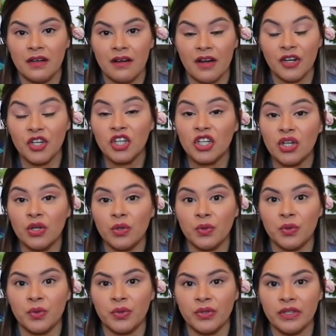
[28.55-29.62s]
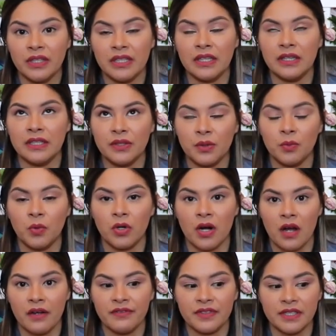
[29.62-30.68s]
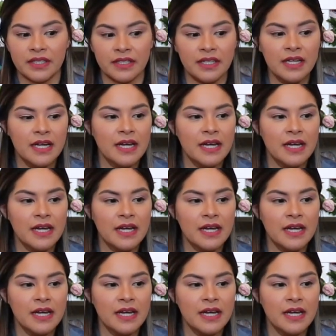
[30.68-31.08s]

on her own a little more often.